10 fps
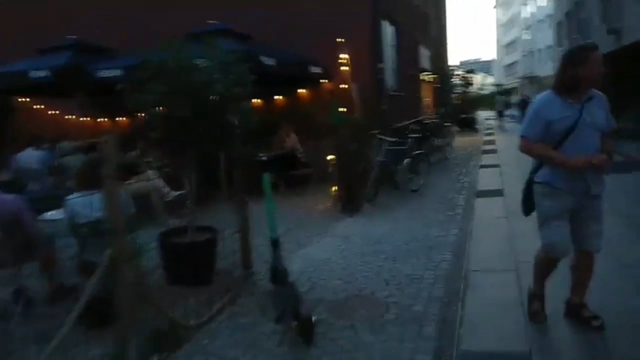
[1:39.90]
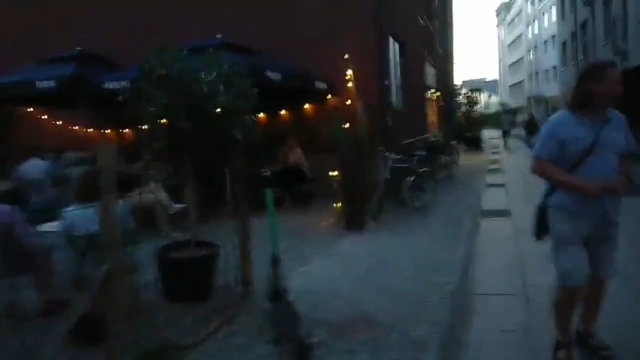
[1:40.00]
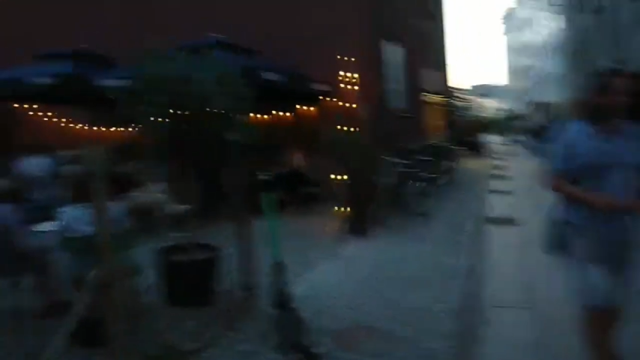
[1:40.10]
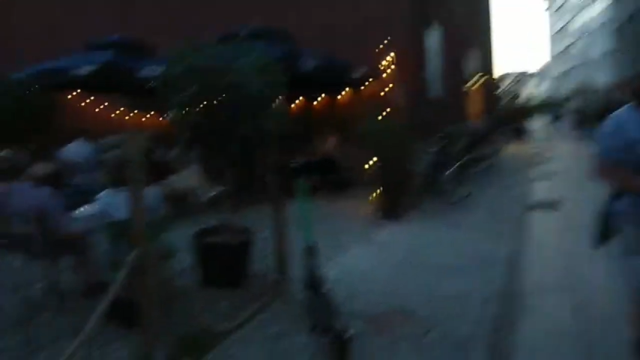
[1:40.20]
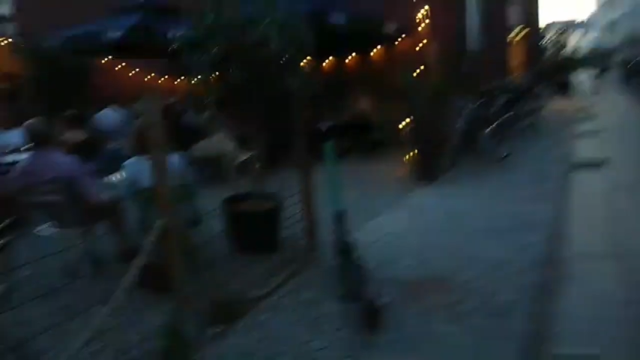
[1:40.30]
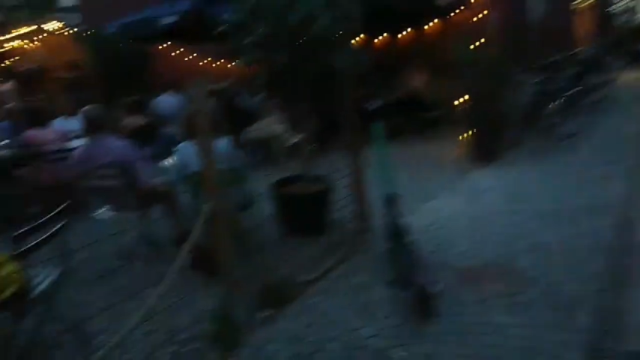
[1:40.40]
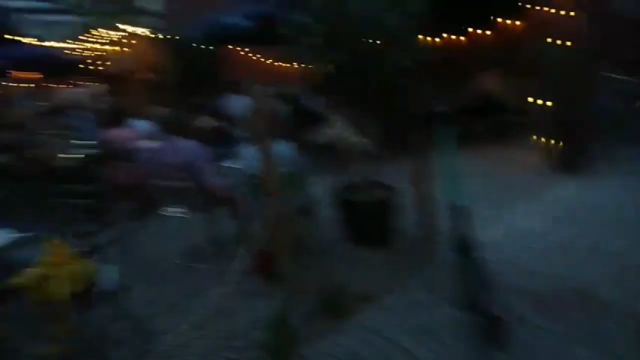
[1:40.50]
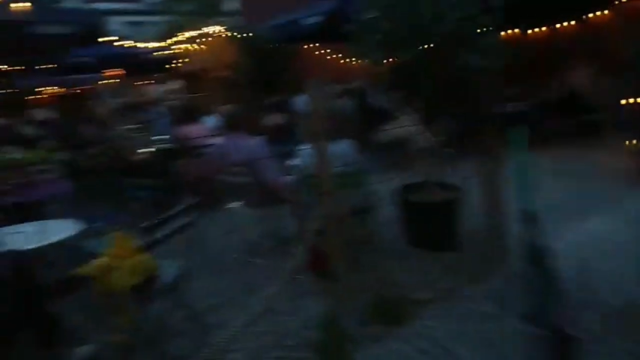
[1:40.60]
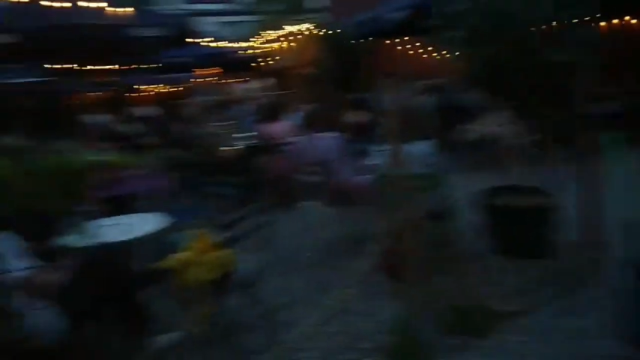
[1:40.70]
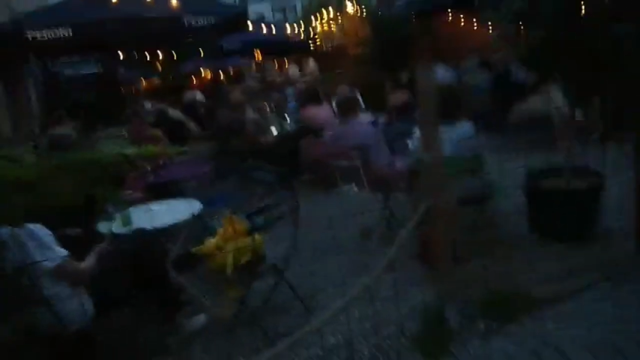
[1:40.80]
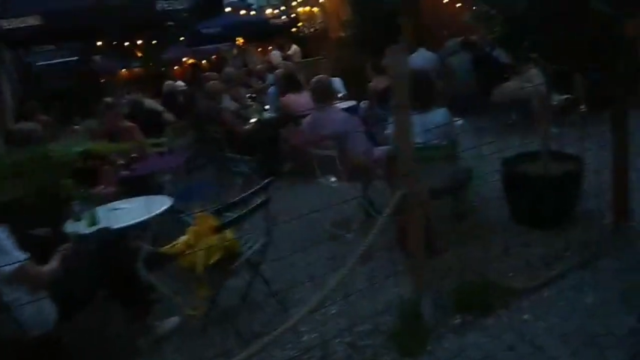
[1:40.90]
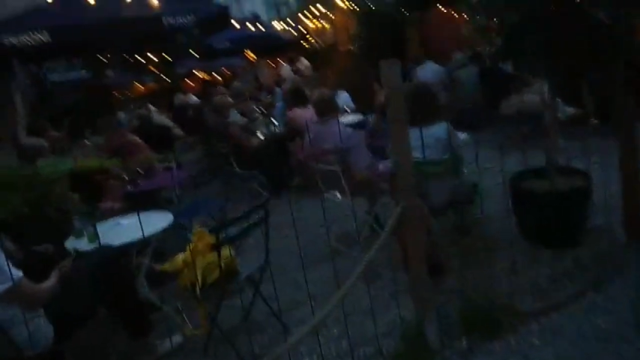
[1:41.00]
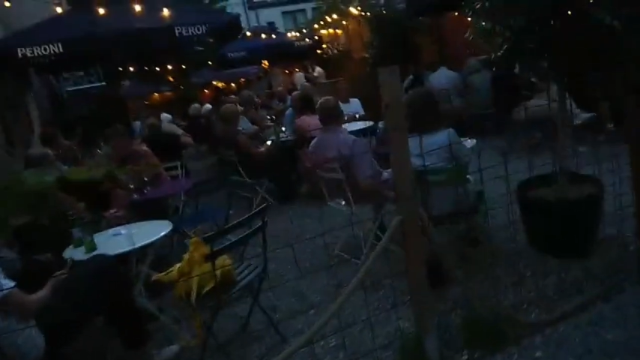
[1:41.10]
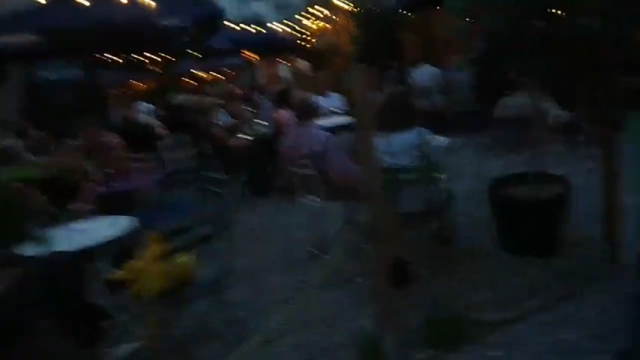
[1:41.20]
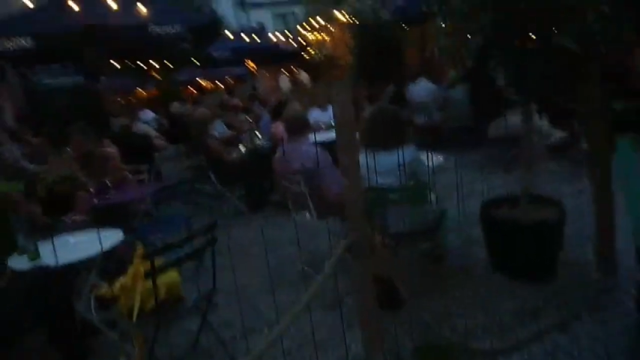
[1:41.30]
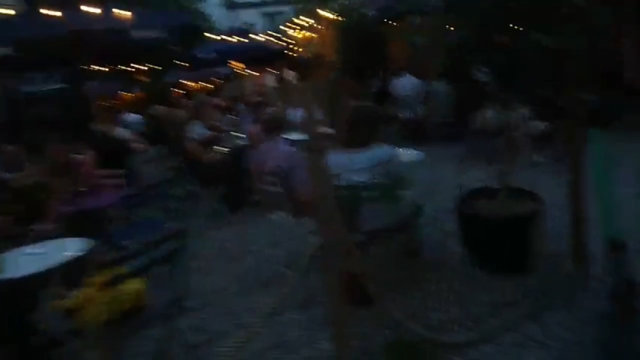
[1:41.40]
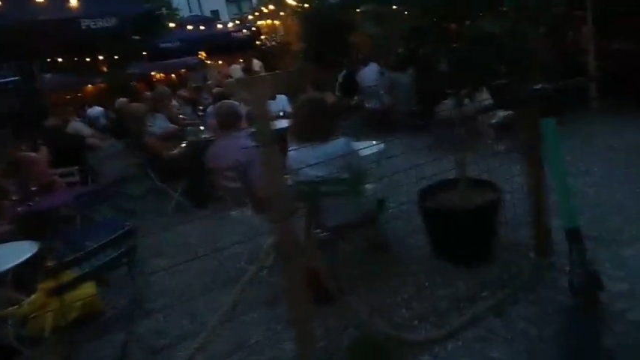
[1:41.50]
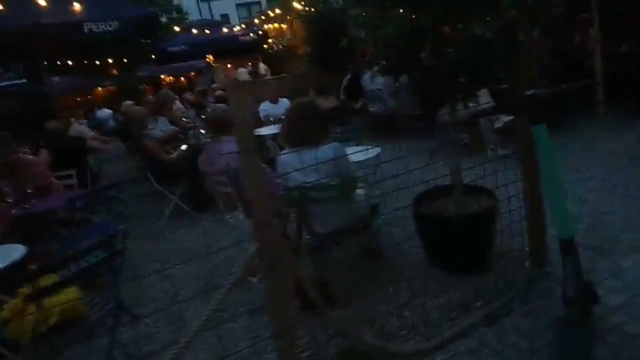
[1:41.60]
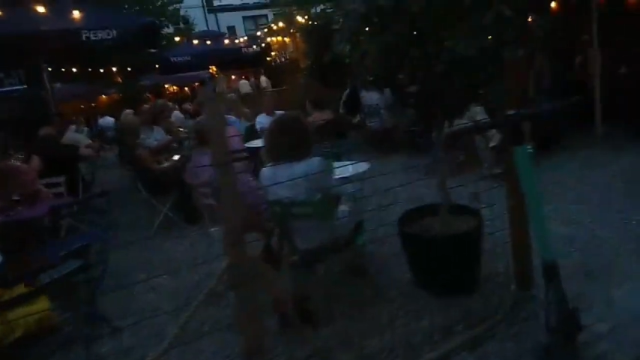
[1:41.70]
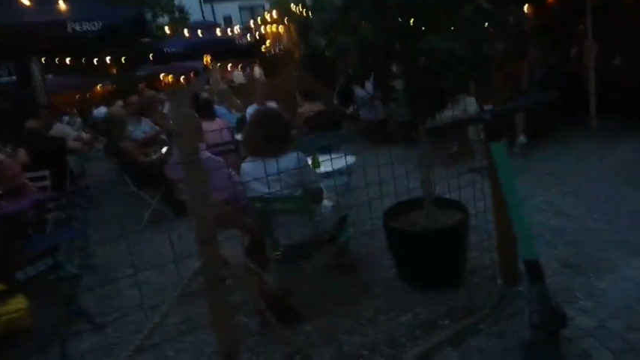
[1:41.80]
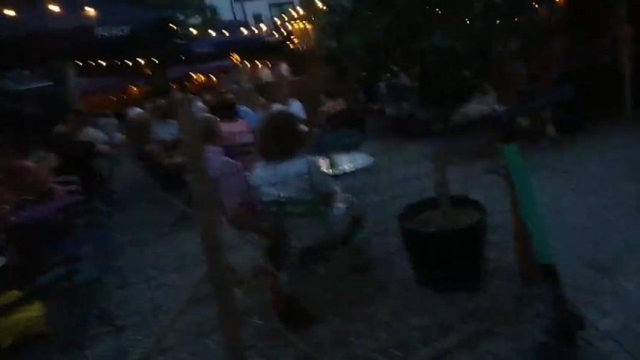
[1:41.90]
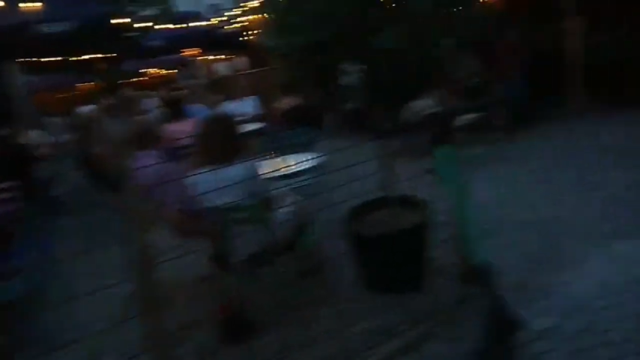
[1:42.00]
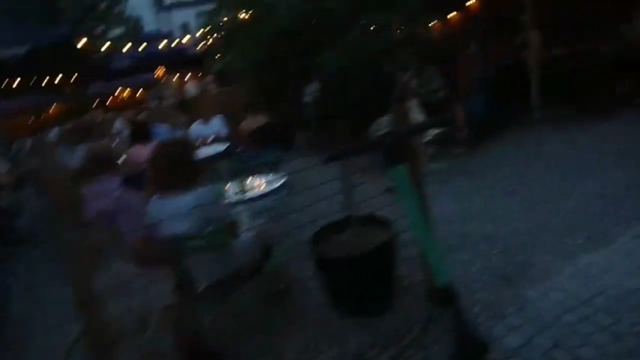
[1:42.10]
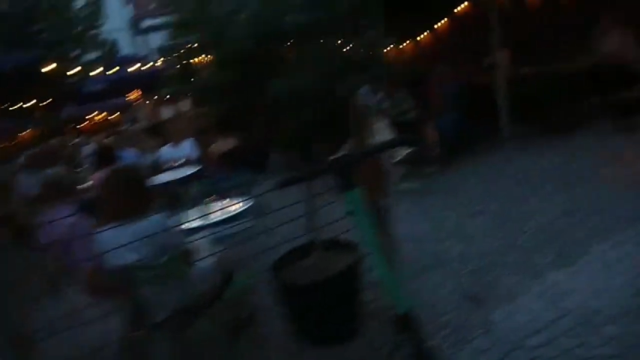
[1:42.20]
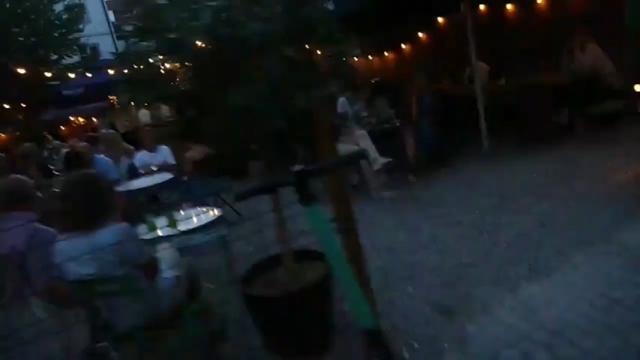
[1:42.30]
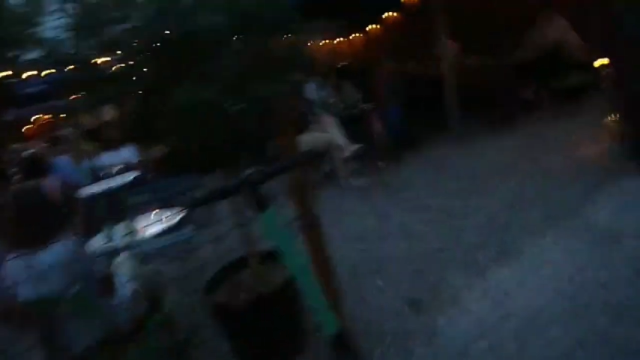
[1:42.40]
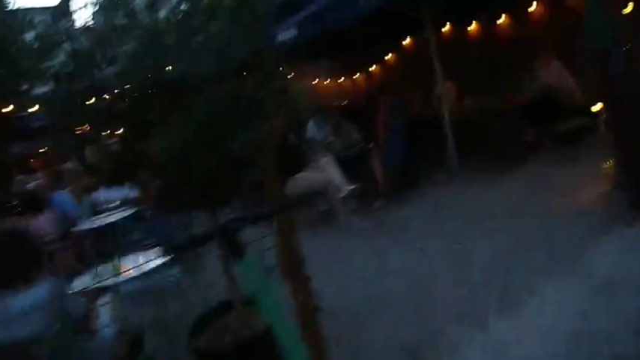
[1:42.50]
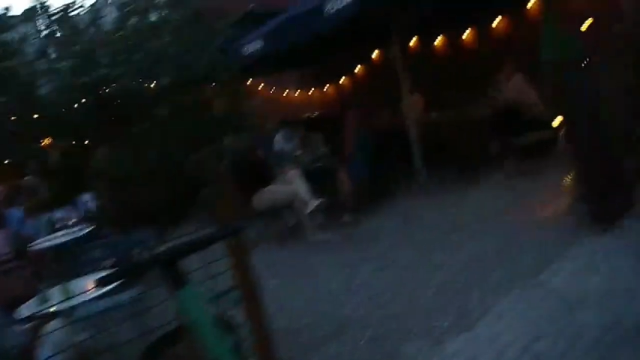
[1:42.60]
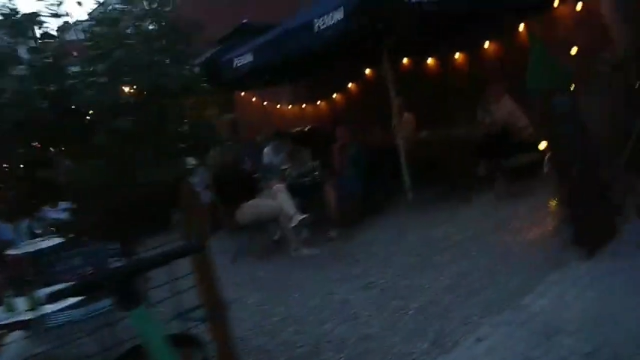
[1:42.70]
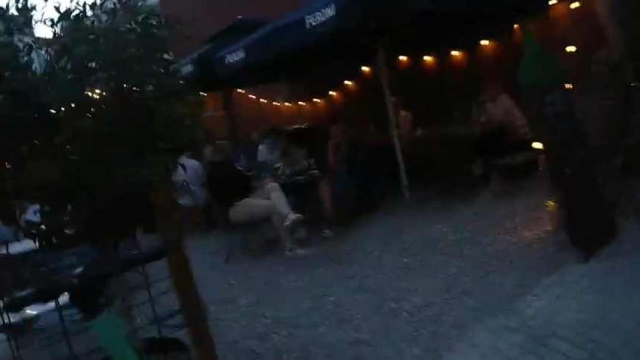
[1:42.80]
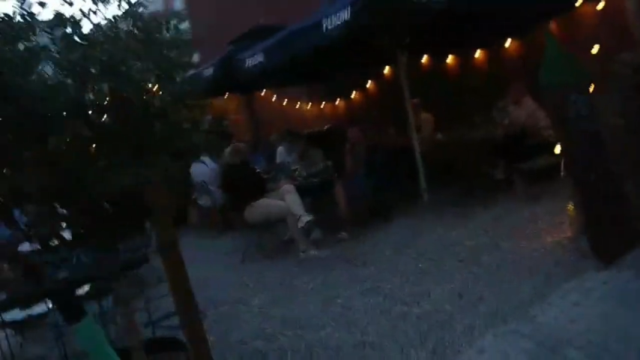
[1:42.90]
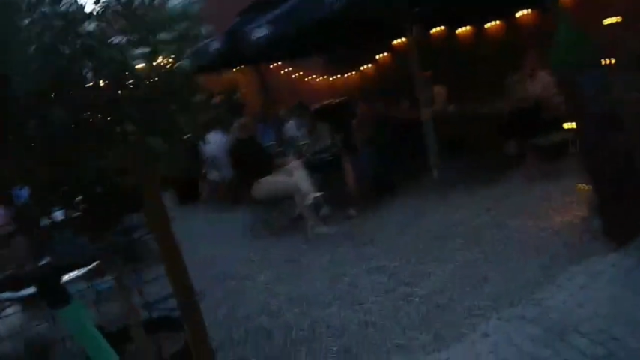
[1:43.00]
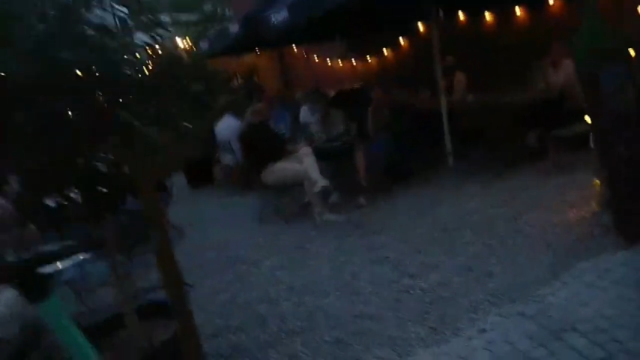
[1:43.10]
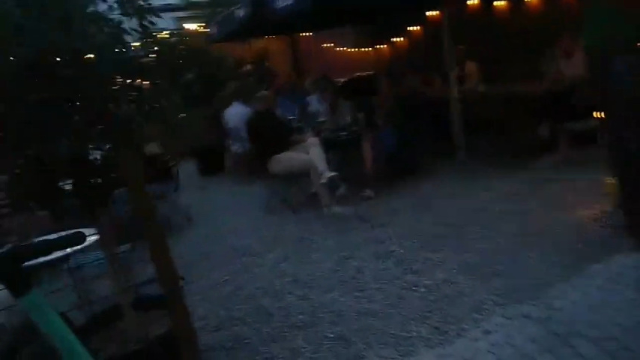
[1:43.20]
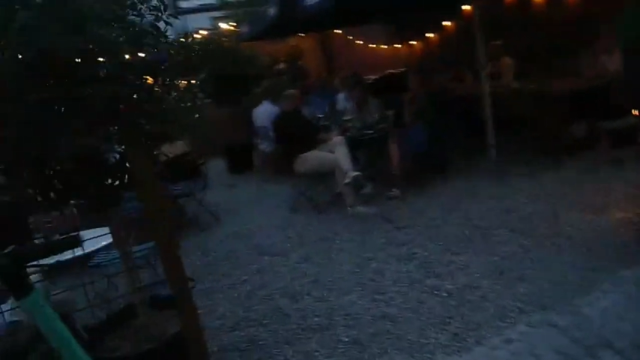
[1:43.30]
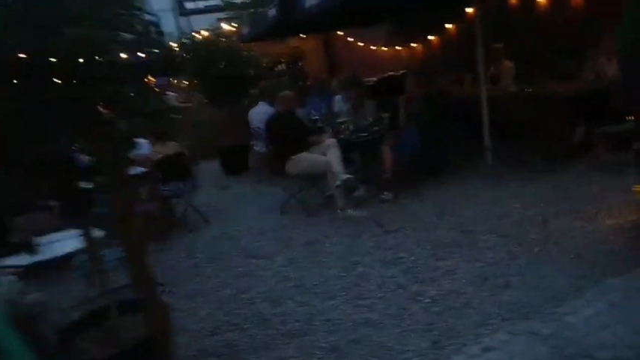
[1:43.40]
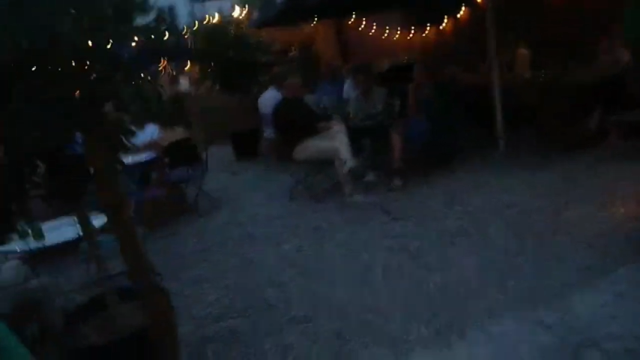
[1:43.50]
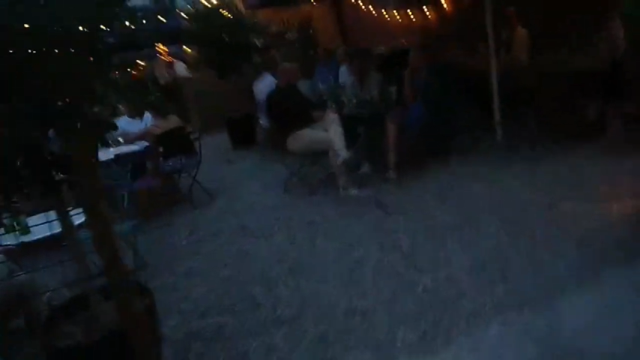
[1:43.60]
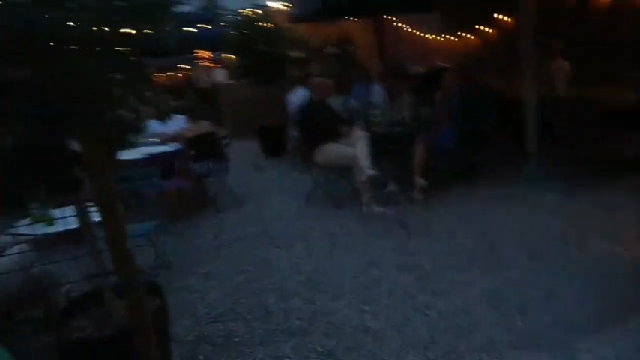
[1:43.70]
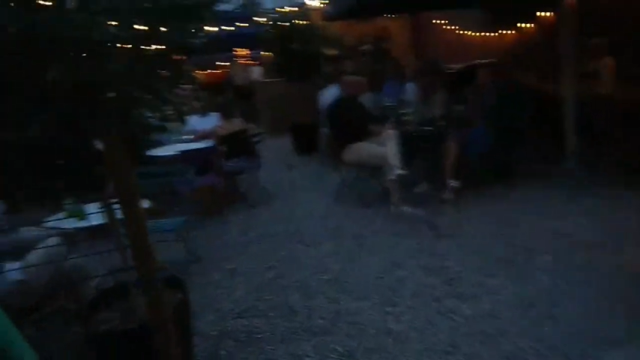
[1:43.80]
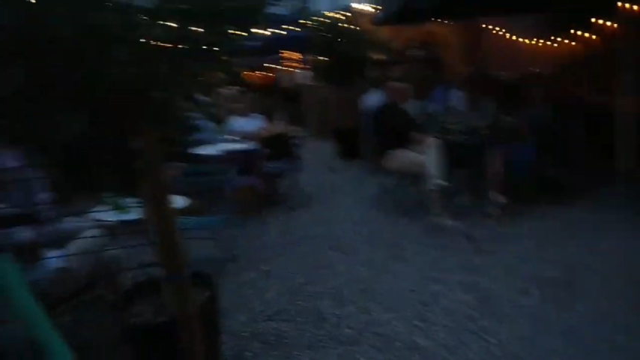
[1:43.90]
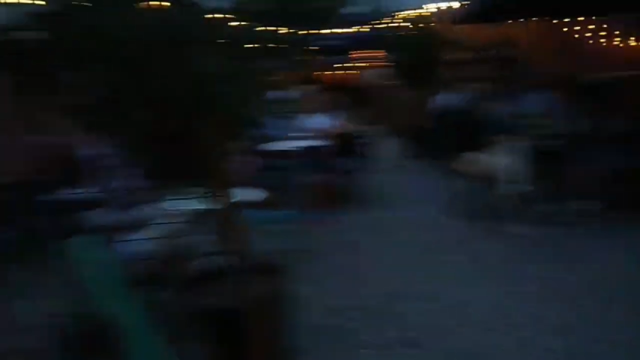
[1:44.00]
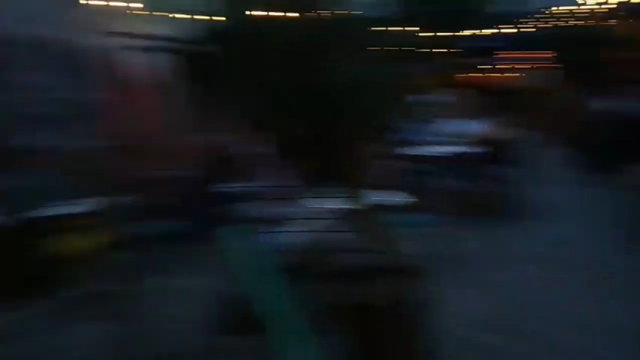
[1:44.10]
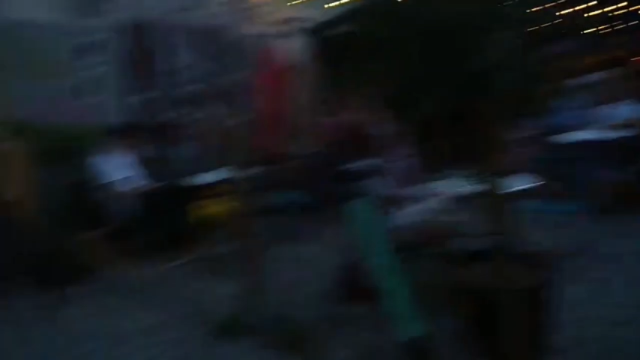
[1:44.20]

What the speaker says: [unreadable: no face in view]